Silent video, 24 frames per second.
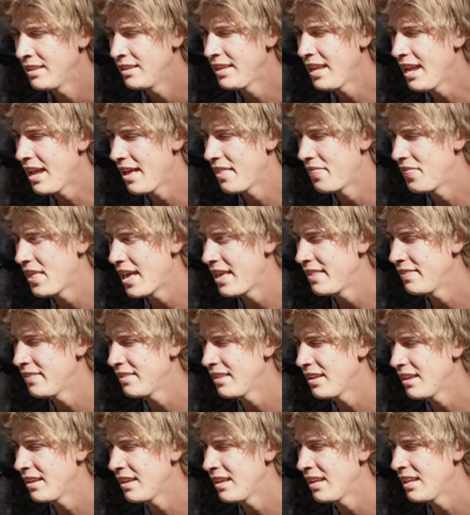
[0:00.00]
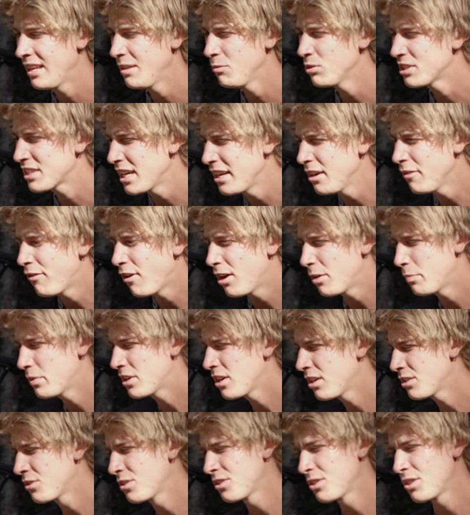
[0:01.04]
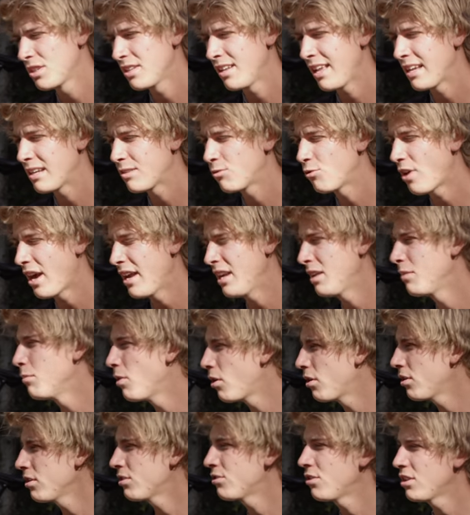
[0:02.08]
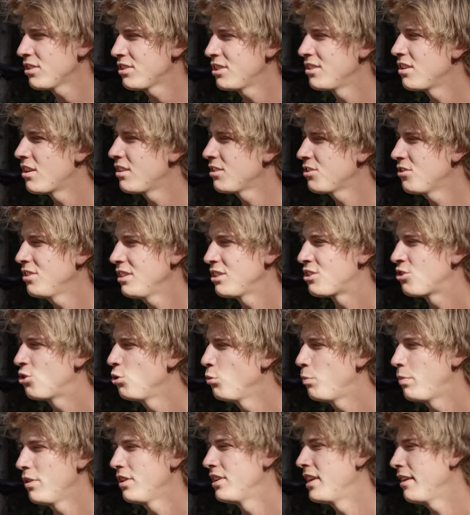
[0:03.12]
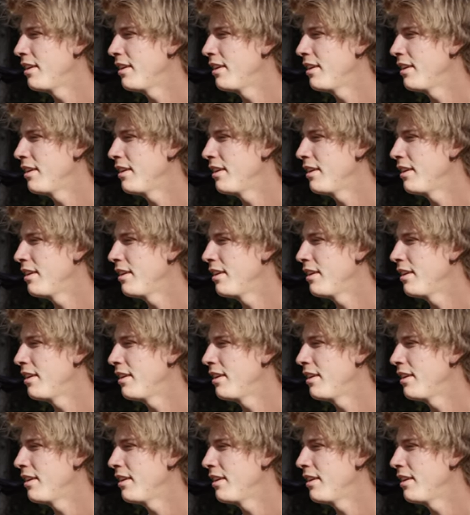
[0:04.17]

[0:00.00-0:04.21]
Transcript: yeah, then uh, it was kind of hard because like riding motocross in Austria is super